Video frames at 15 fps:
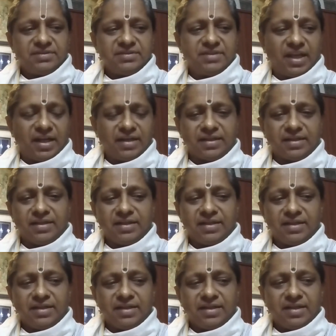that
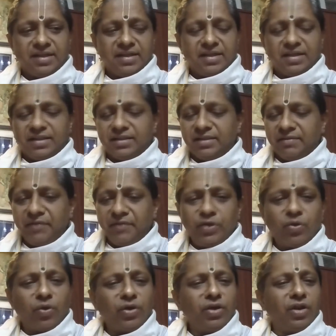we
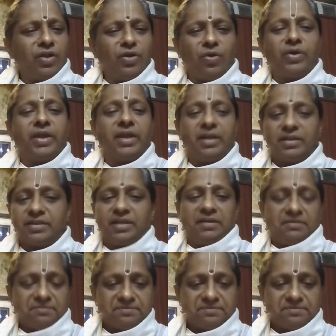don't know anything.